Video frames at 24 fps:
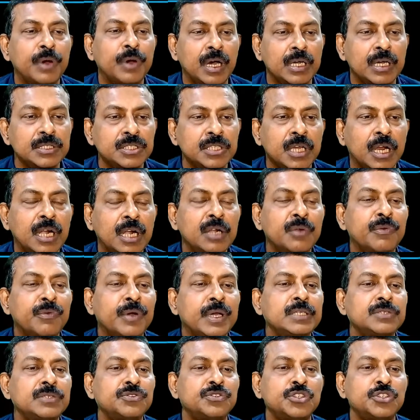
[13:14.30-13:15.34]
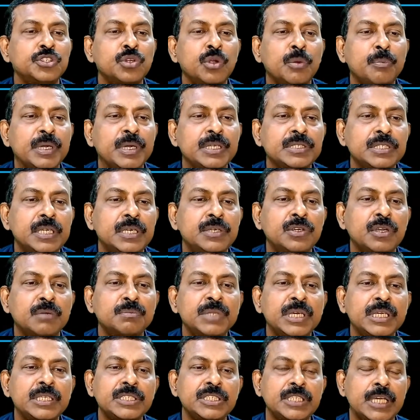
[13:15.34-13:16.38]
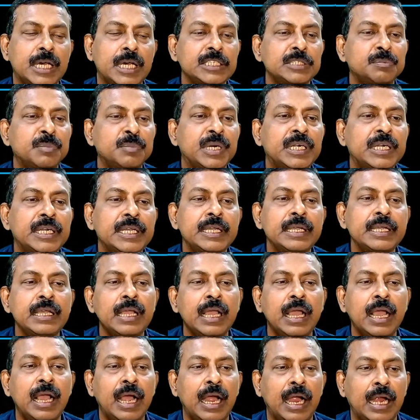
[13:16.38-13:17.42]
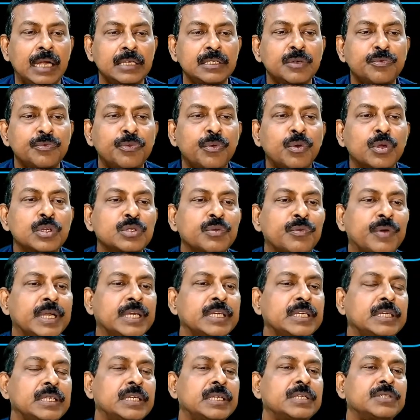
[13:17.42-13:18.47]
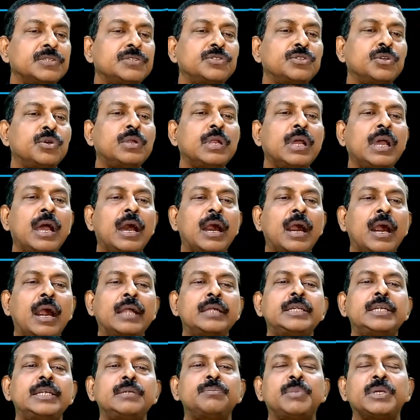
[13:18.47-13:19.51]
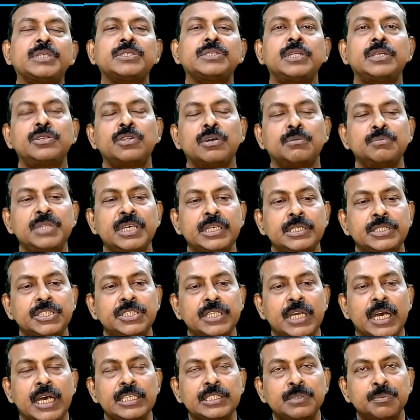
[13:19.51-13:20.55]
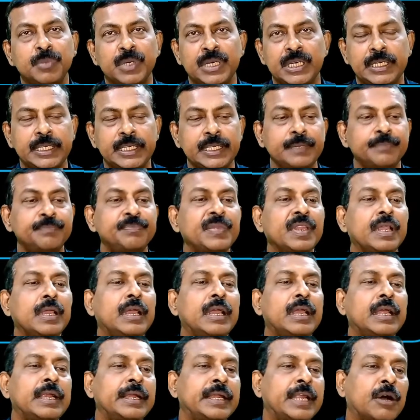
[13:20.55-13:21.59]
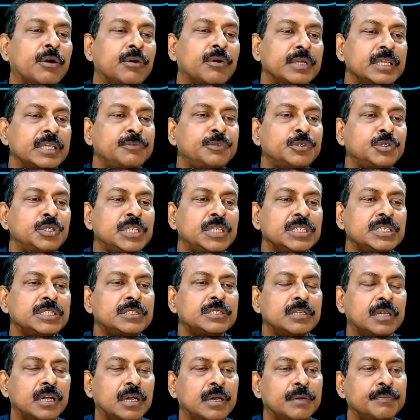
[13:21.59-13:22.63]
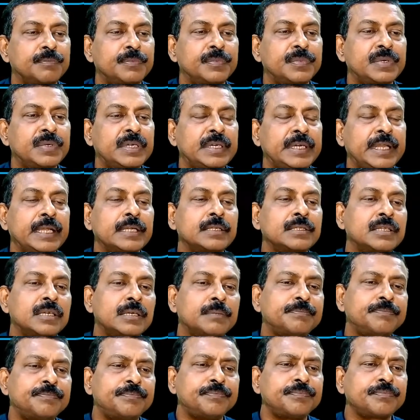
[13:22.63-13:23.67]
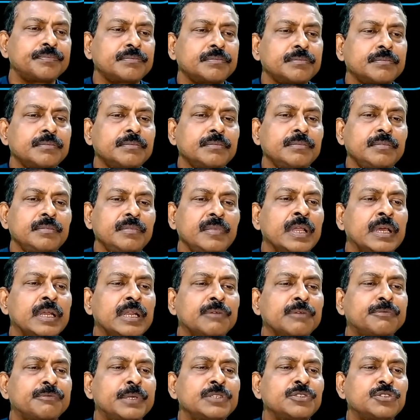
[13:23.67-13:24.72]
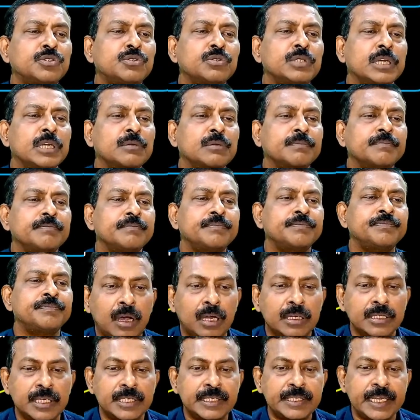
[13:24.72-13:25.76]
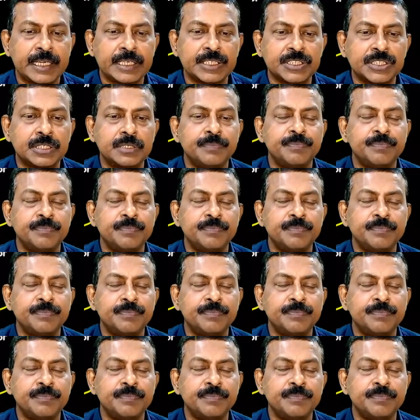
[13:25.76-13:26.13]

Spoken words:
third one is 0% of their charge per day, and the fourth one is your 100% of their charge per day. Now if you just take the reference to the text,